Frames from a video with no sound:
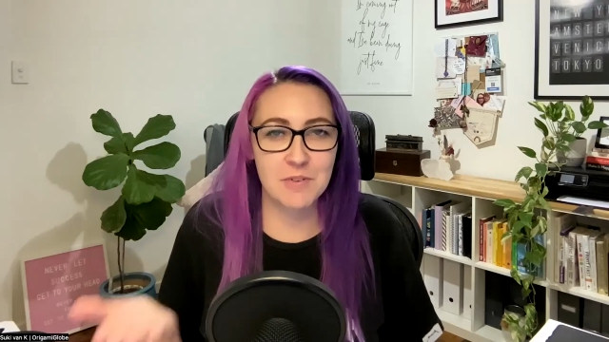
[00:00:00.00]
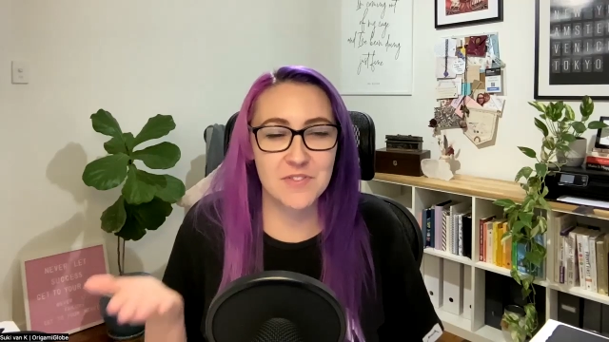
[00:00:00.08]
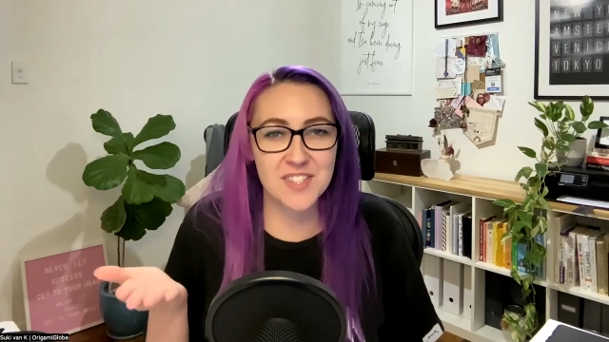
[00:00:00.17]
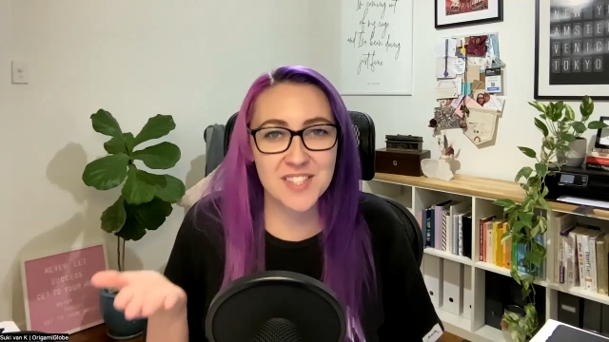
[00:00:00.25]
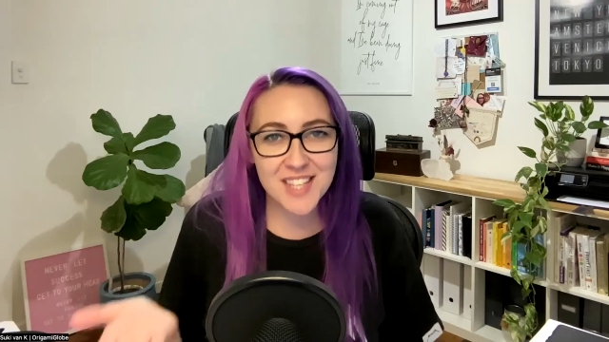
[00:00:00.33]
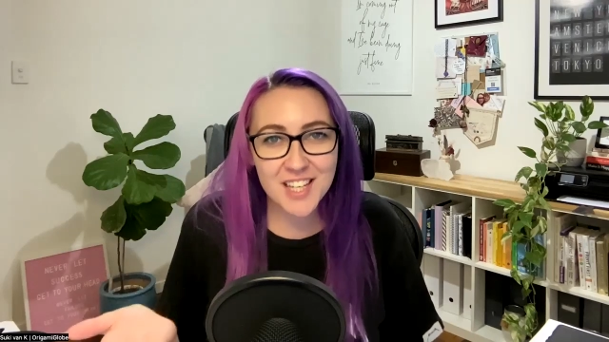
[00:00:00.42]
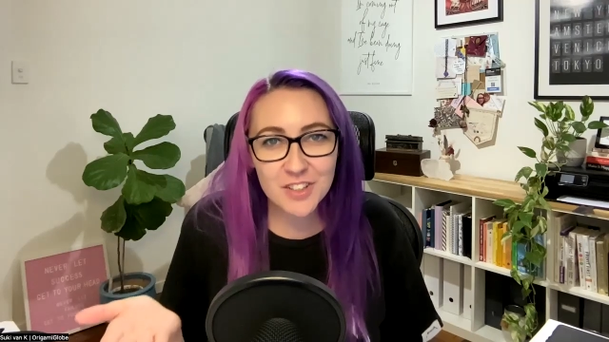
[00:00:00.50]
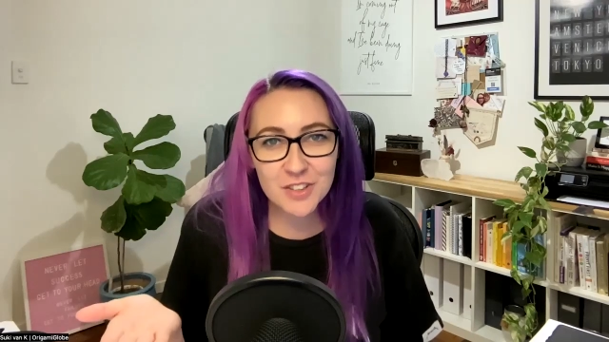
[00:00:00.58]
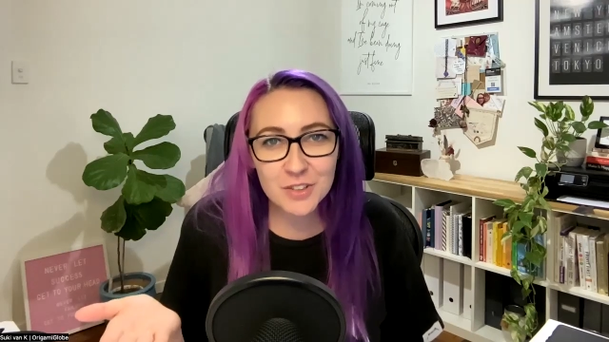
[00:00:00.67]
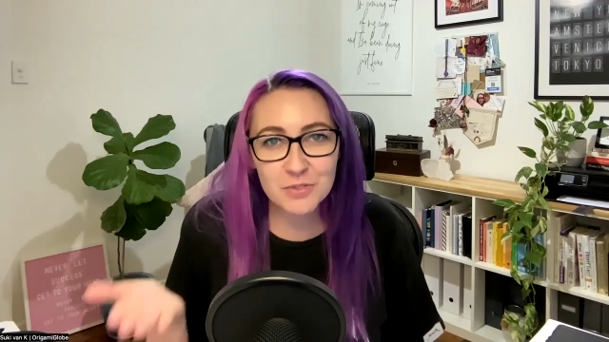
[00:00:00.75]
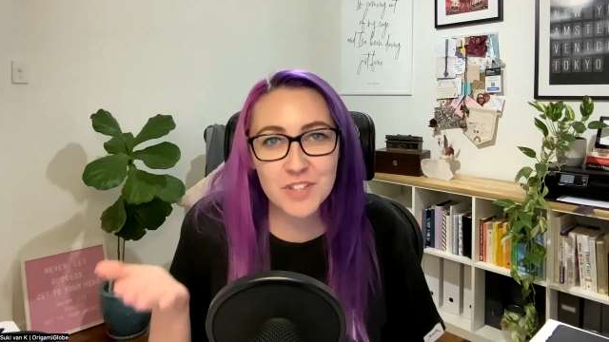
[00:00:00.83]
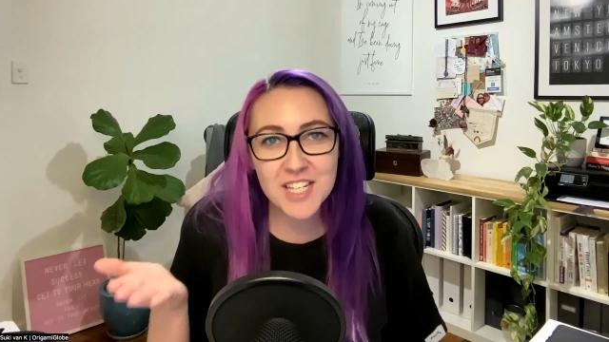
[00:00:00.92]
skill
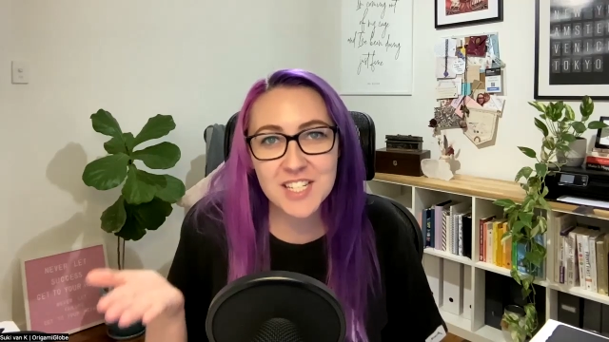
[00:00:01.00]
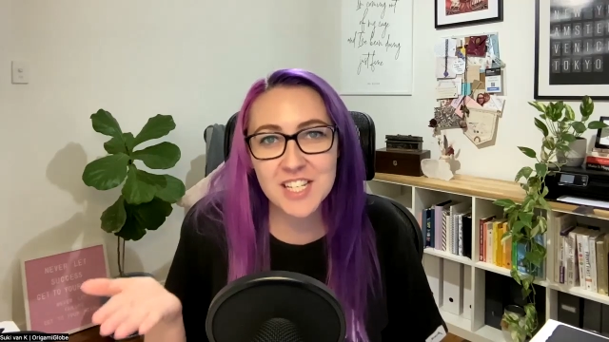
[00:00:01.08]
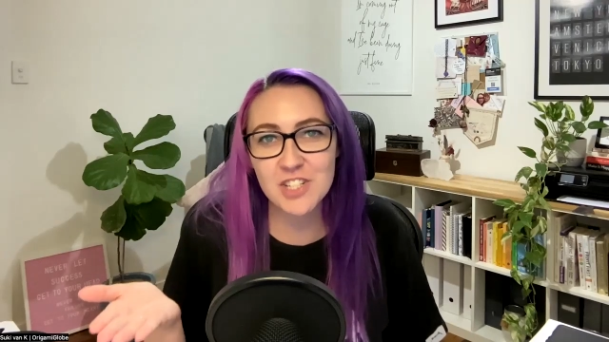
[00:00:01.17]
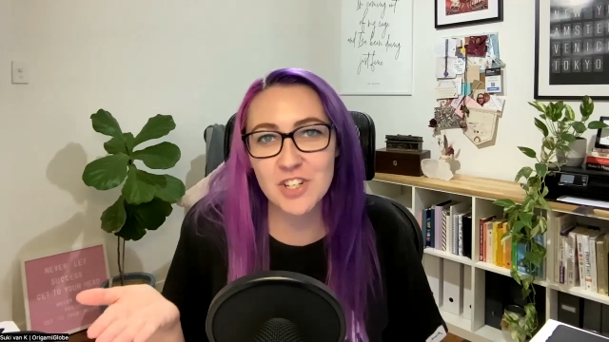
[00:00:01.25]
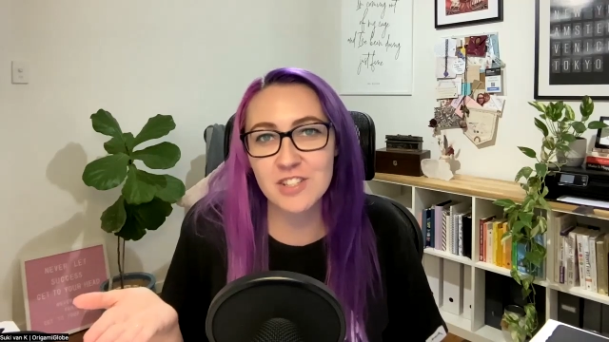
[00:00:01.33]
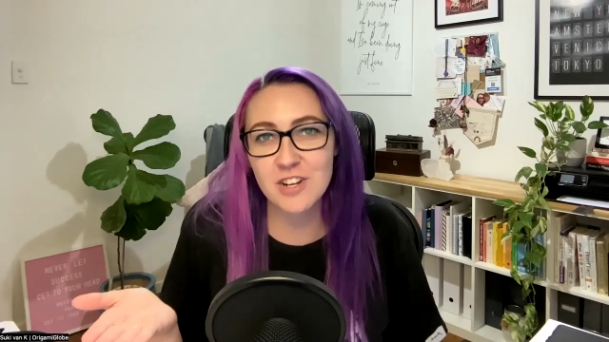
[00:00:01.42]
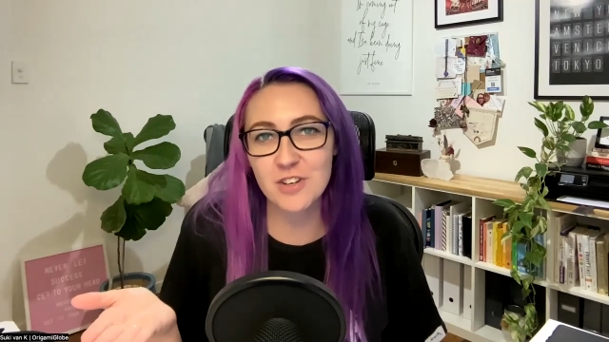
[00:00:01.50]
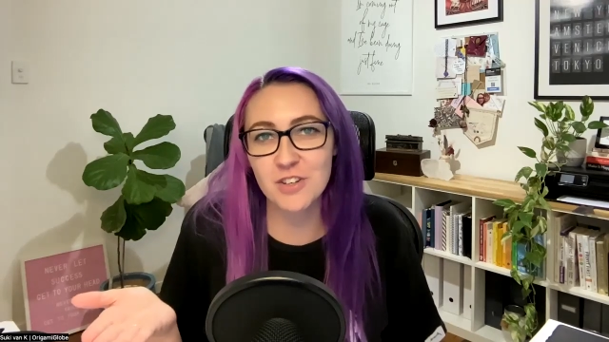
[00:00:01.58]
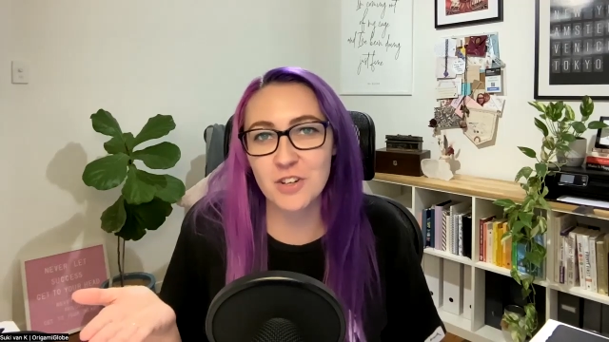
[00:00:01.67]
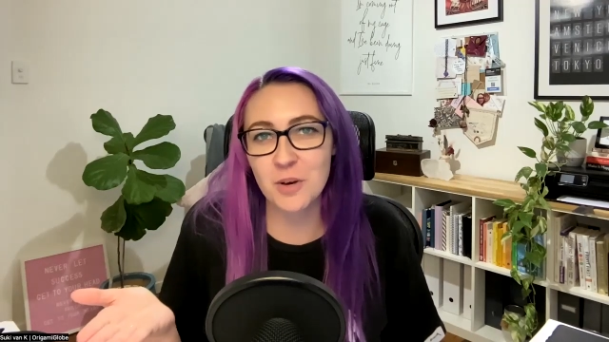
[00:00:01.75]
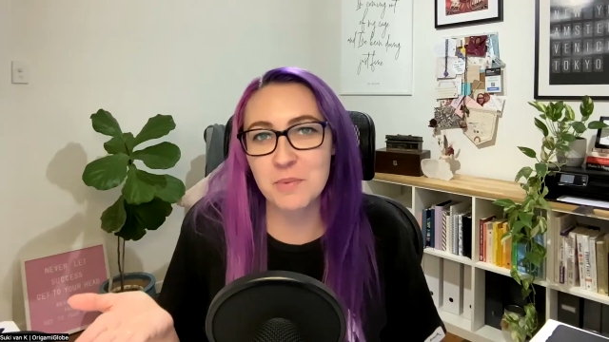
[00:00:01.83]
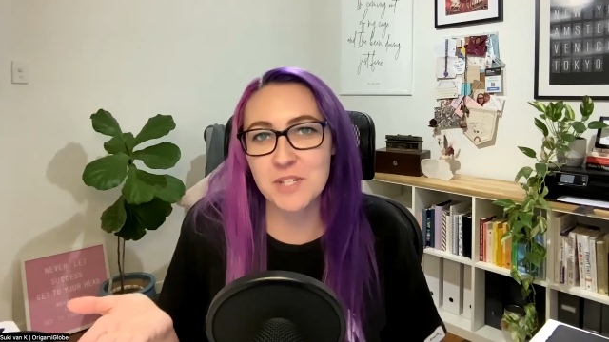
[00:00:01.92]
for that t-shirt slogan
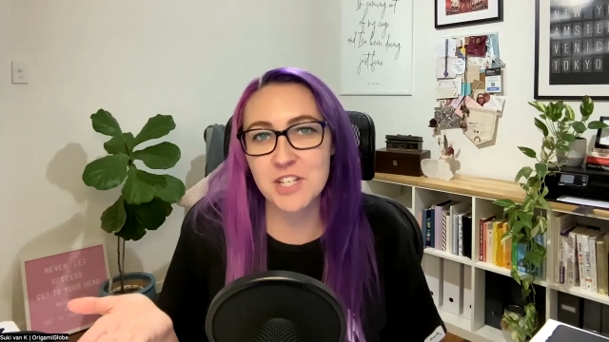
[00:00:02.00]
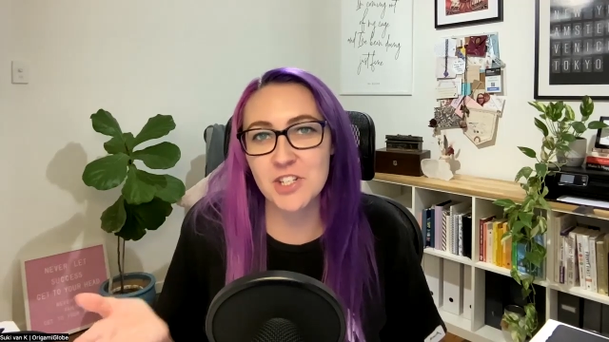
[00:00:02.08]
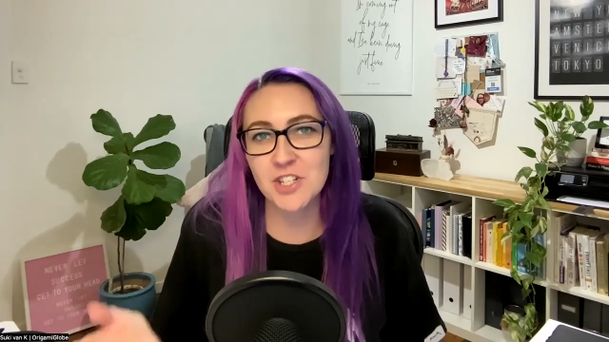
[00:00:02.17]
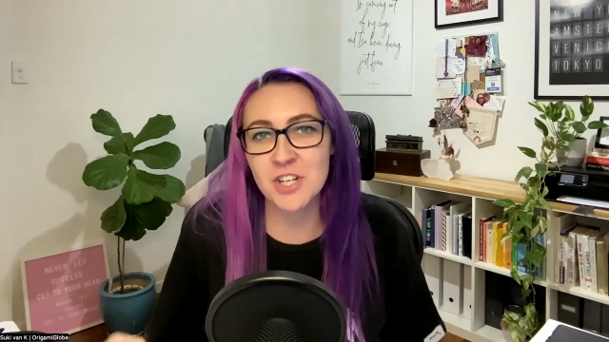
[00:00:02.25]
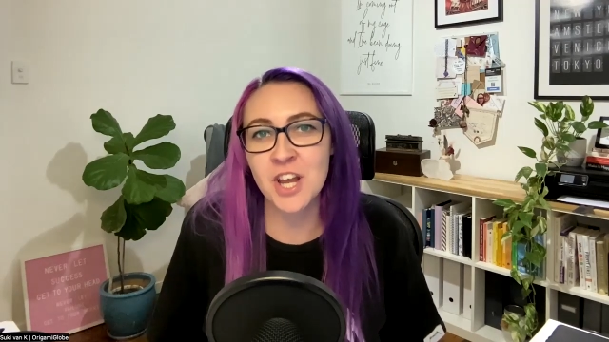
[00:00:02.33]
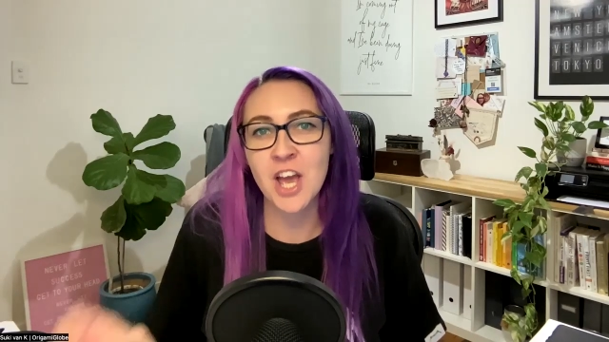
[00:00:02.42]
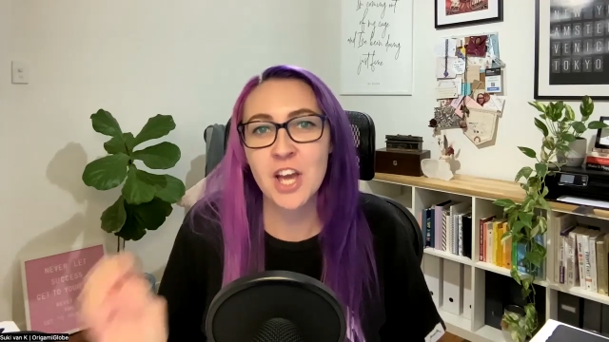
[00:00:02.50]
competition,